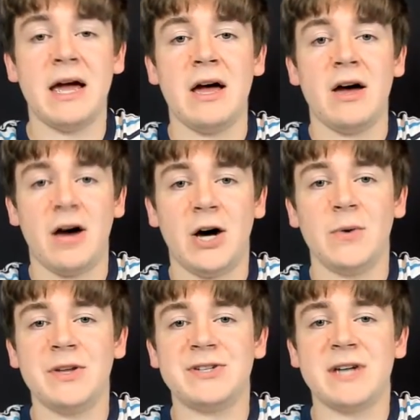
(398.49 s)
oh, this
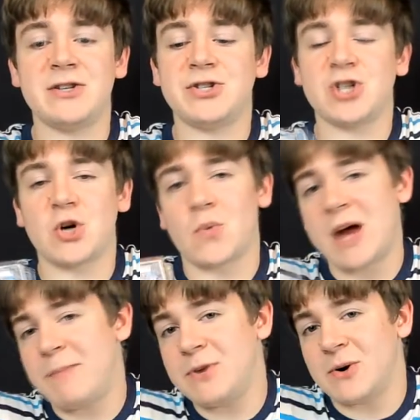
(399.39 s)
says scrap
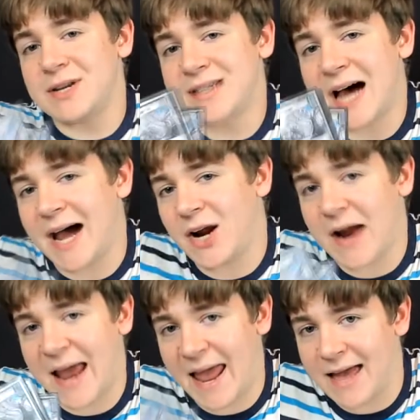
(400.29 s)
your entire
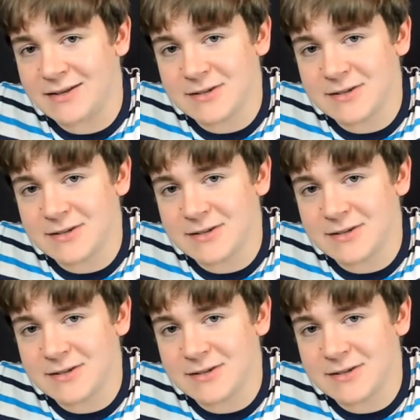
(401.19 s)
hand